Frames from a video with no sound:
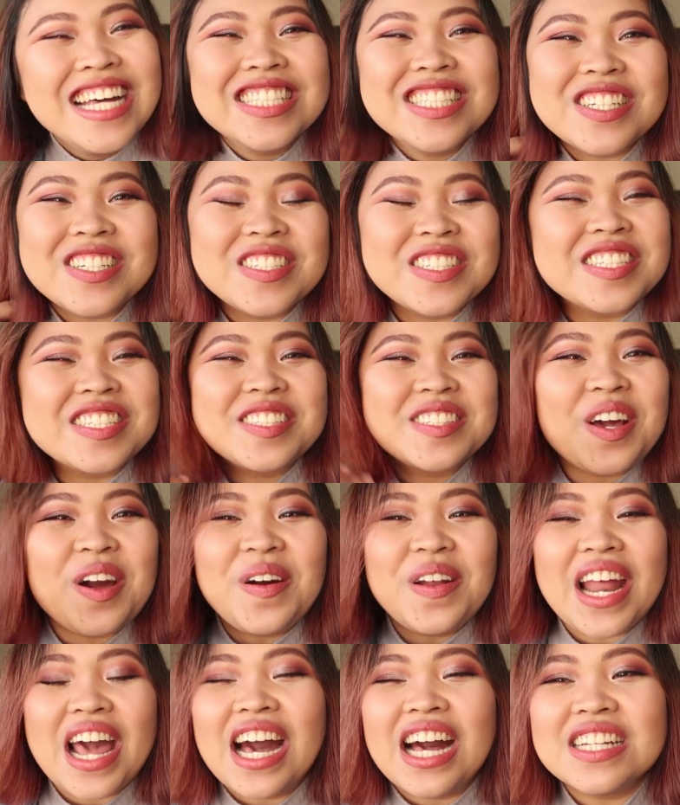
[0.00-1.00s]
So just go
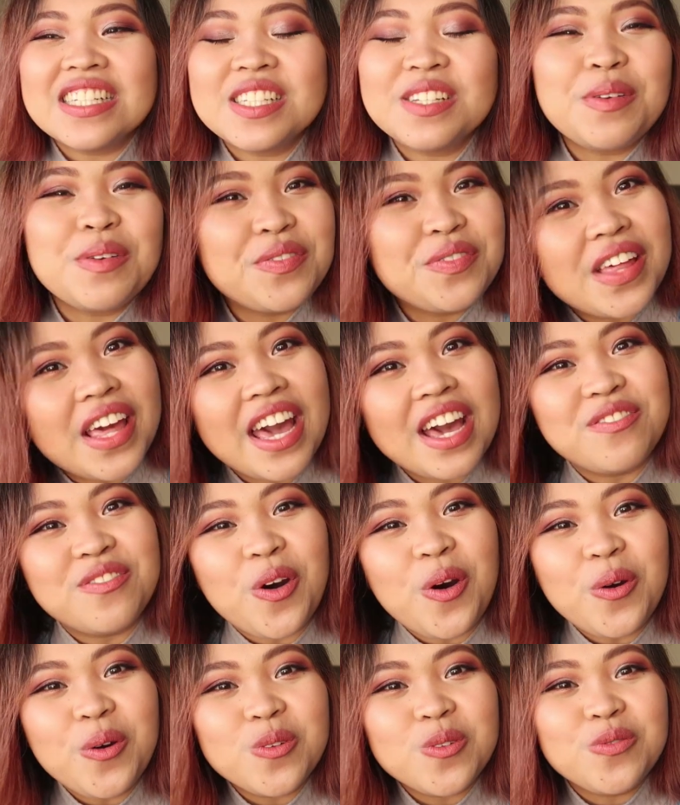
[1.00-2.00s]
and ask them if they have
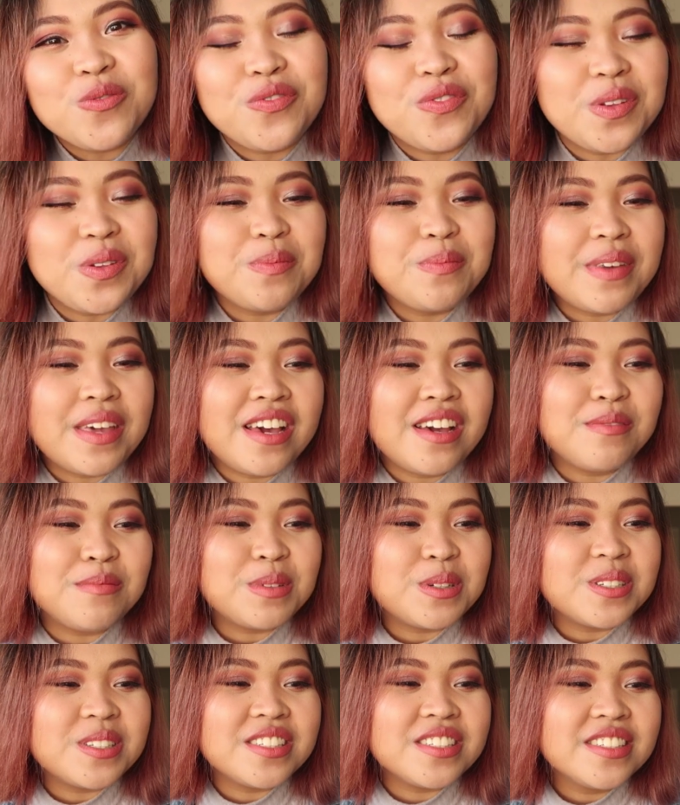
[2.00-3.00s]
old film
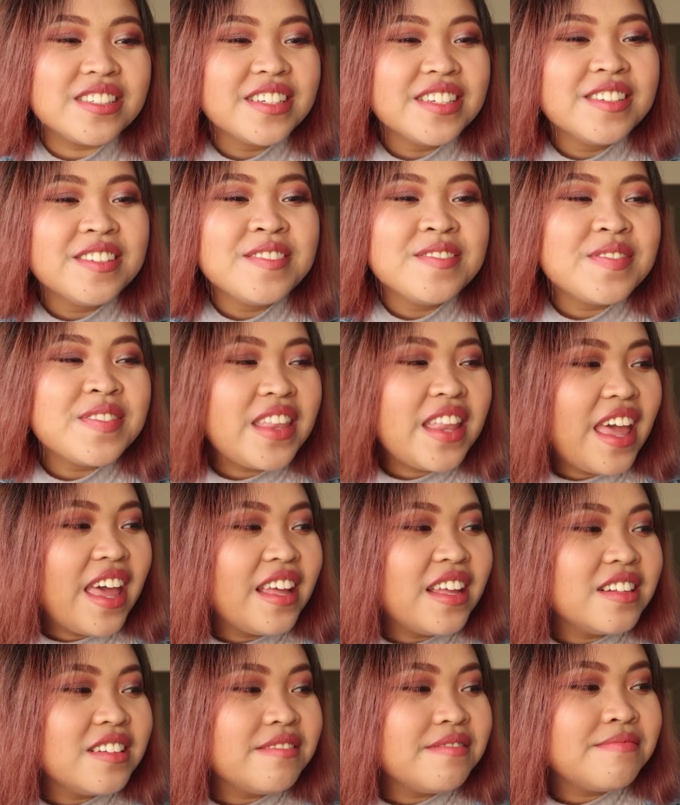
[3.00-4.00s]
cameras,
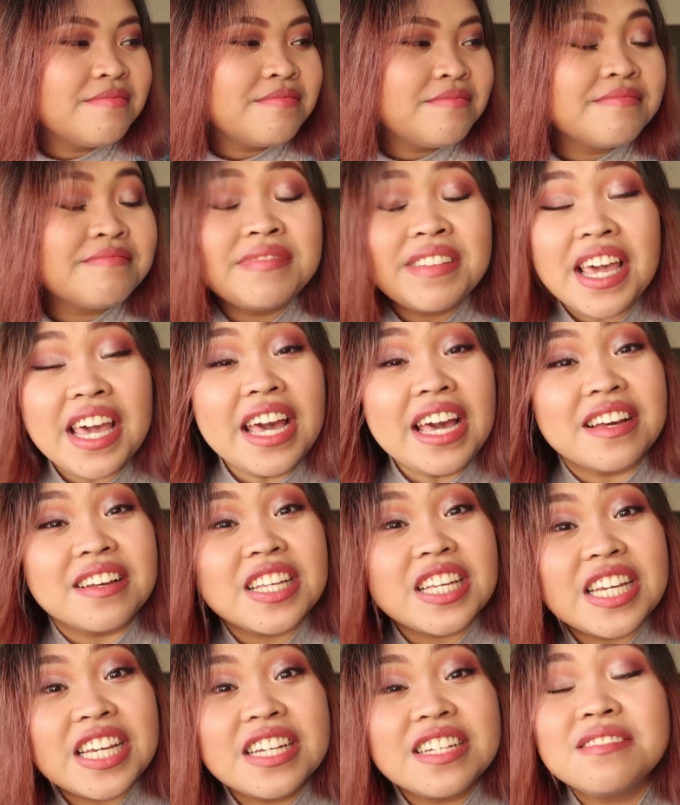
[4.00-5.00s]
and yeah,
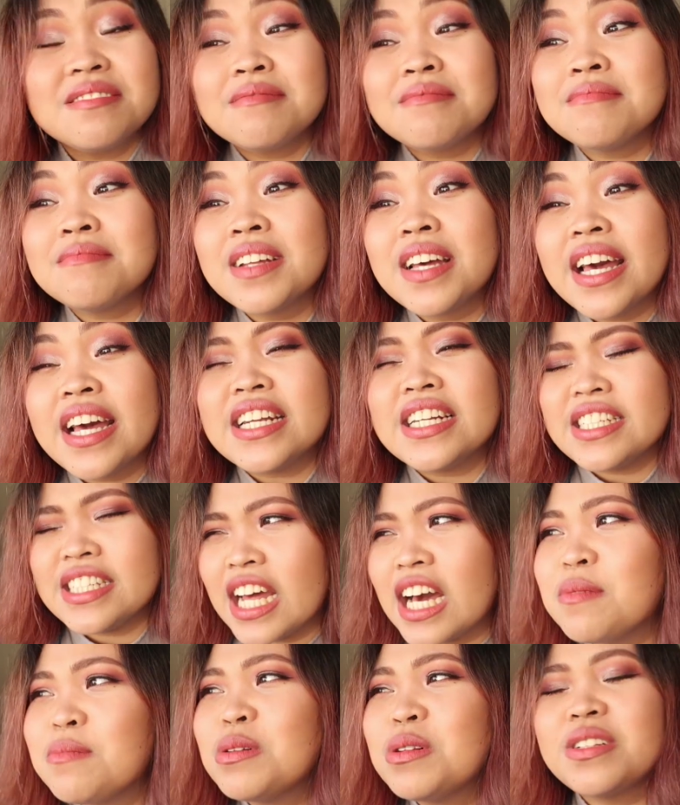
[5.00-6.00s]
you can
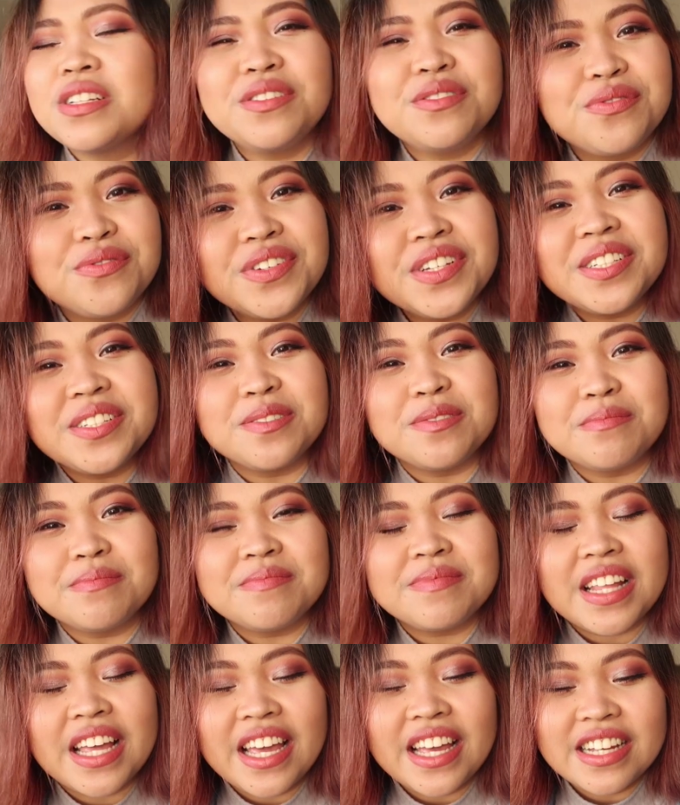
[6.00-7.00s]
dabble in
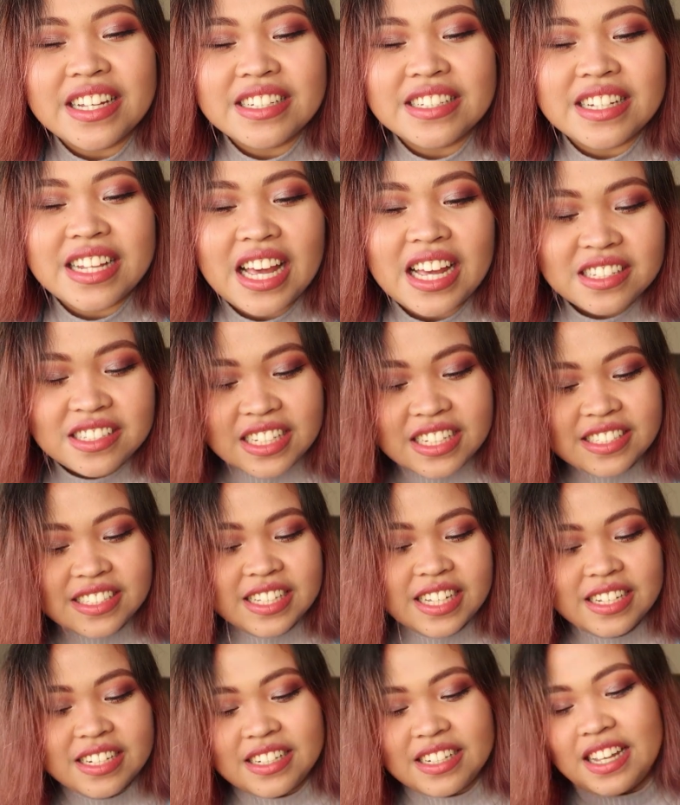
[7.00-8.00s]
film. And as I
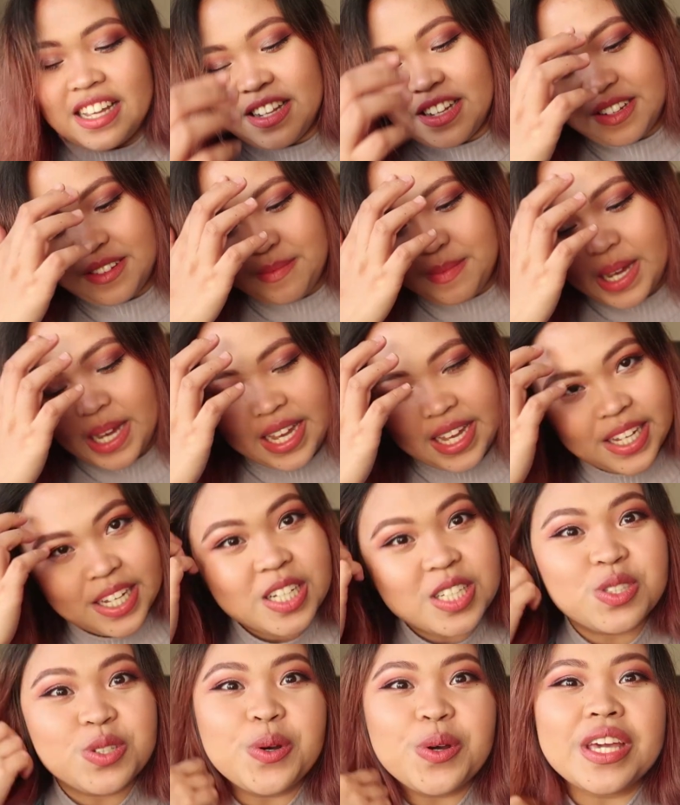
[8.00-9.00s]
said in my
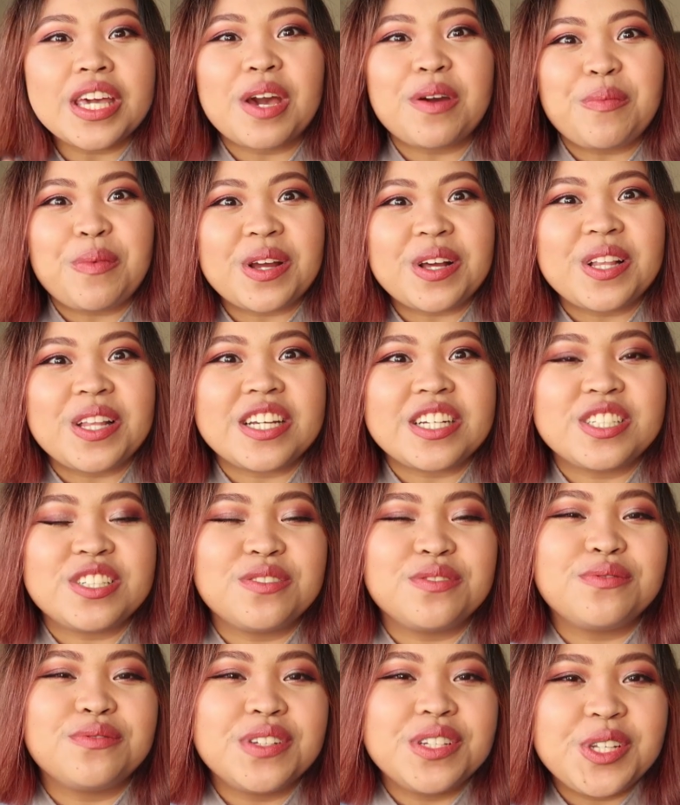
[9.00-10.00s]
toy camera
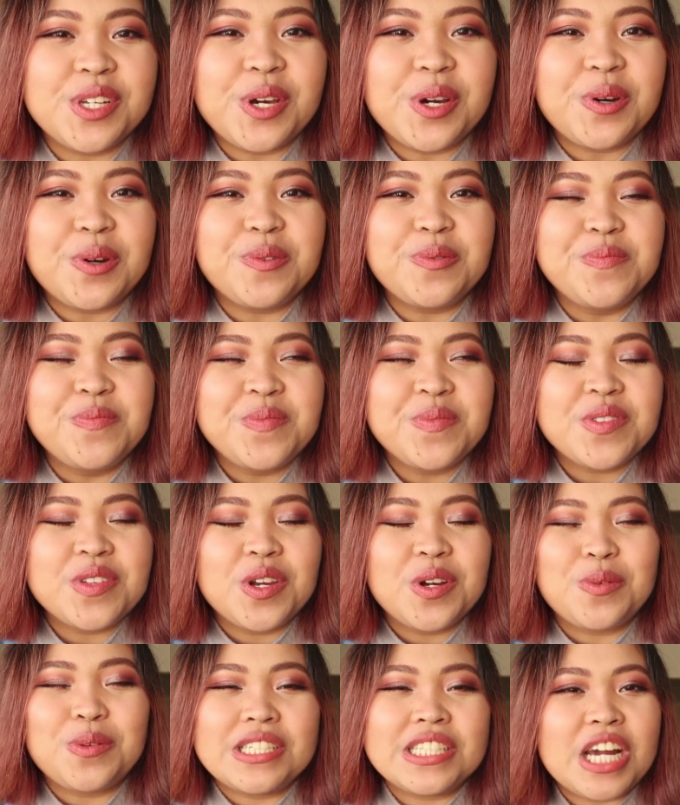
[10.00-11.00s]
collection video,
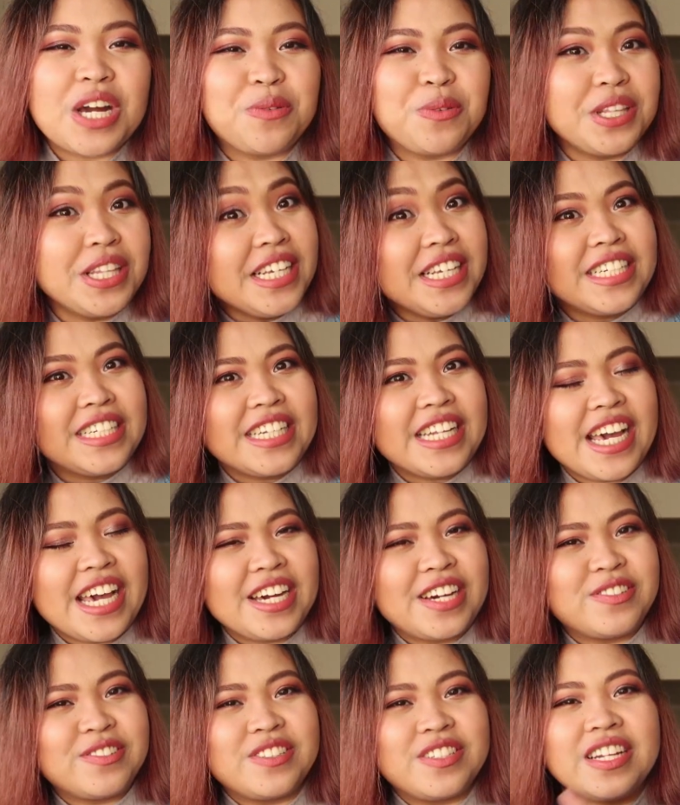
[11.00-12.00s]
which I will link
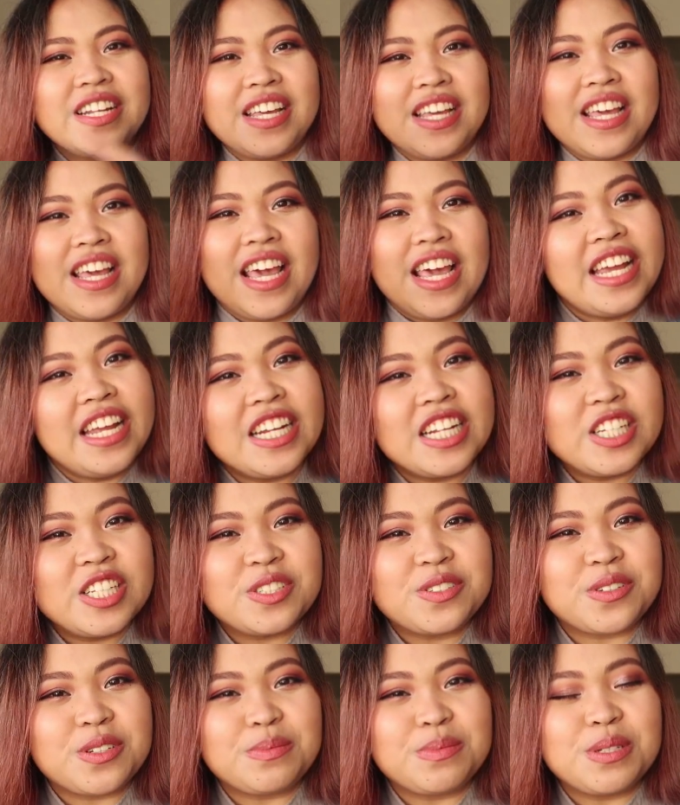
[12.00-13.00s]
down in the
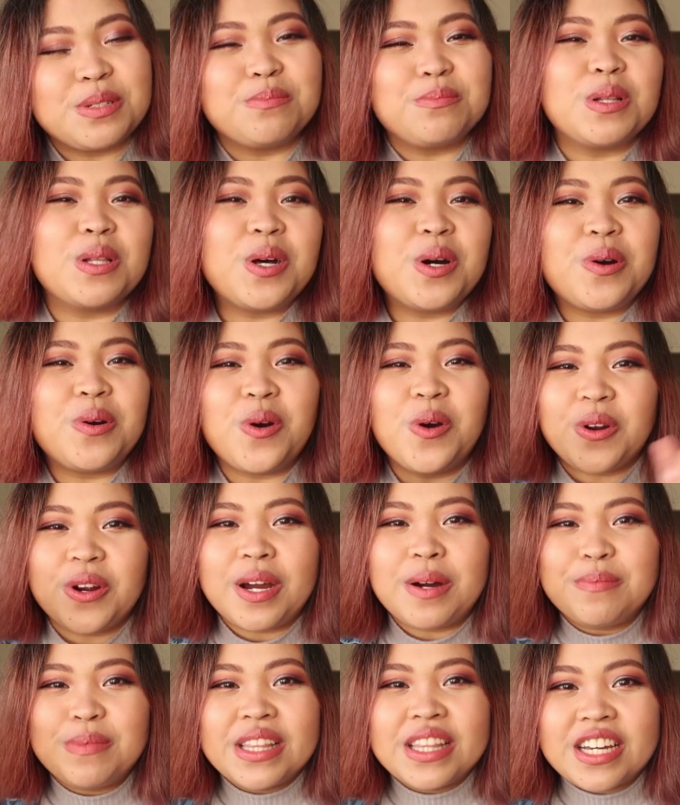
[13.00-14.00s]
description below or
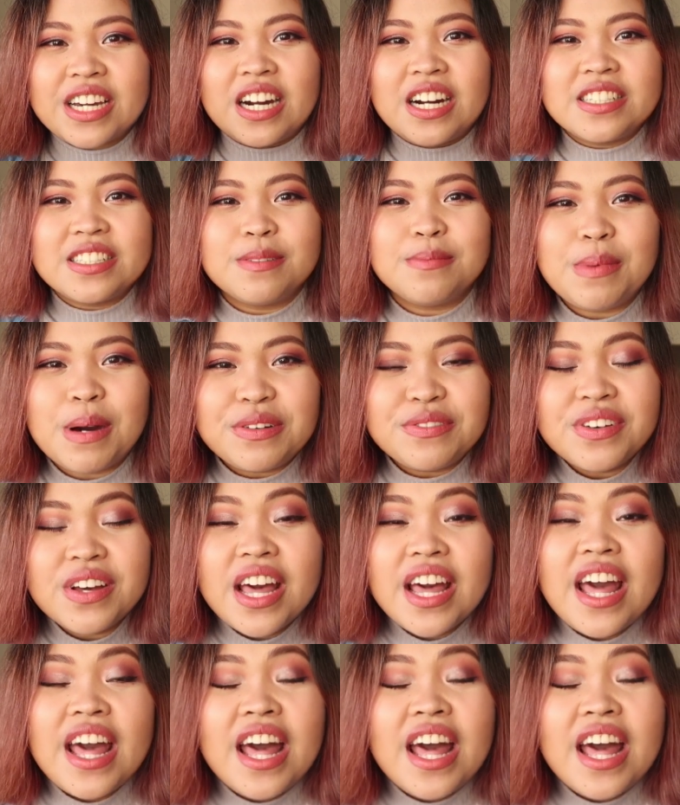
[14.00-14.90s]
up in the cards above,